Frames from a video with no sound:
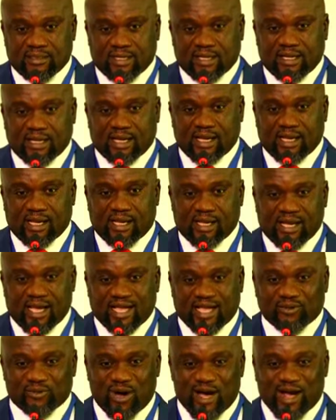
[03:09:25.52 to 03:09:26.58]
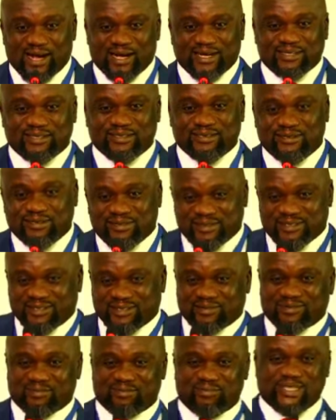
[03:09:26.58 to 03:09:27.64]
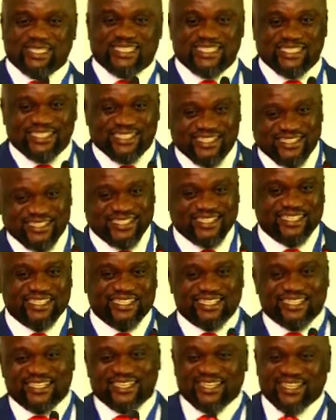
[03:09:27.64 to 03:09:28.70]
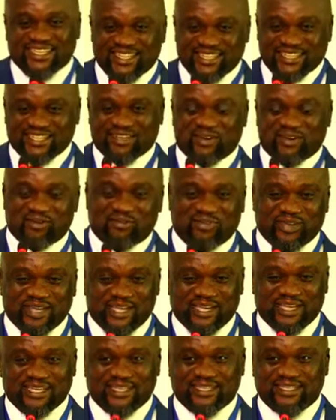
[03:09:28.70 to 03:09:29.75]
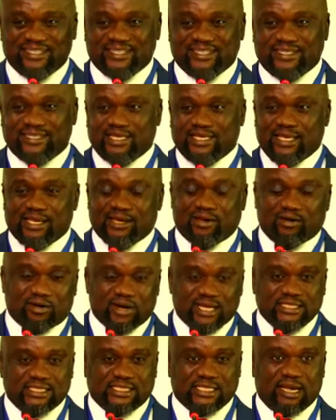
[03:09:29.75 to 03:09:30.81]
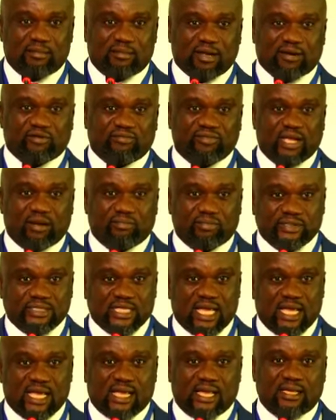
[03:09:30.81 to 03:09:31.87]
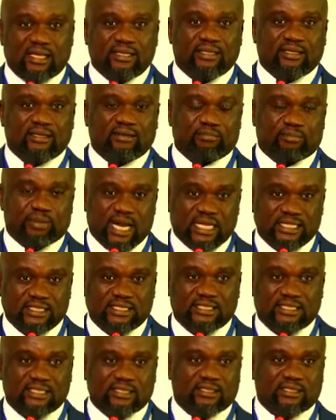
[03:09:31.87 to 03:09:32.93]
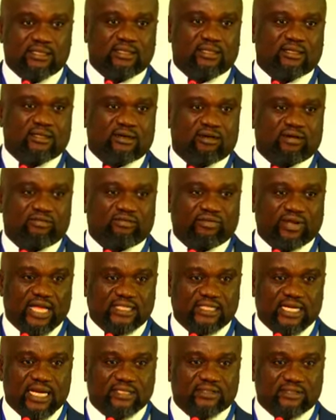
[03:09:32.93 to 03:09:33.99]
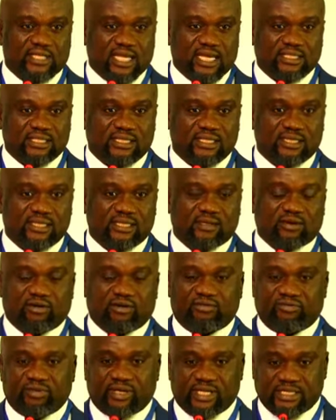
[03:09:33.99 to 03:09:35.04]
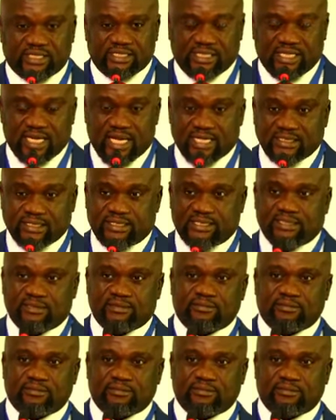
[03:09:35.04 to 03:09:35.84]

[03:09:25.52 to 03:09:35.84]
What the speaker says: annual meeting of the current chairman of the Abuja branch of Nigerian Society of Engineers.